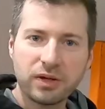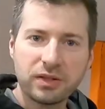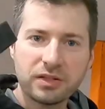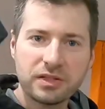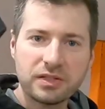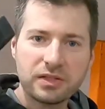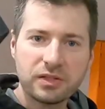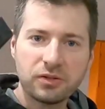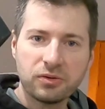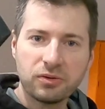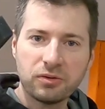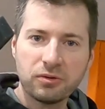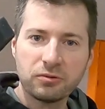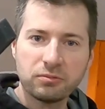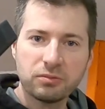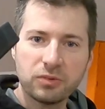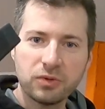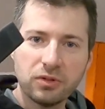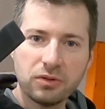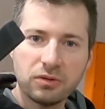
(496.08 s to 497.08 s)
got these
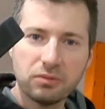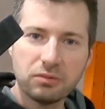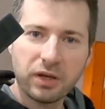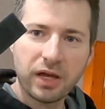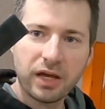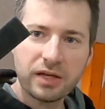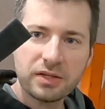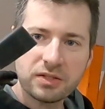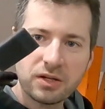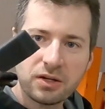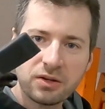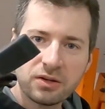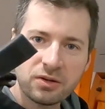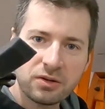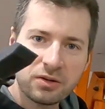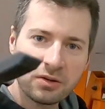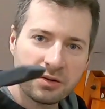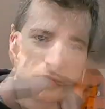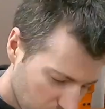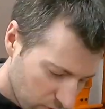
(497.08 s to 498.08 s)
little guys here.
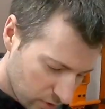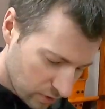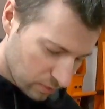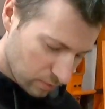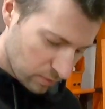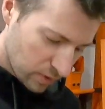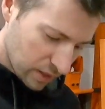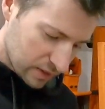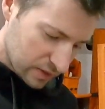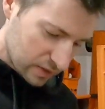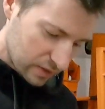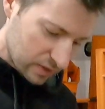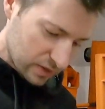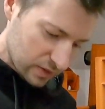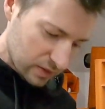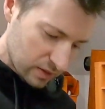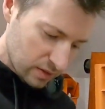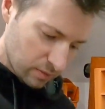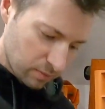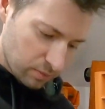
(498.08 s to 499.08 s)
We're gonna mix this
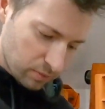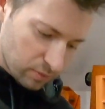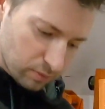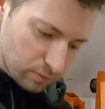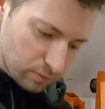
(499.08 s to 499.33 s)
up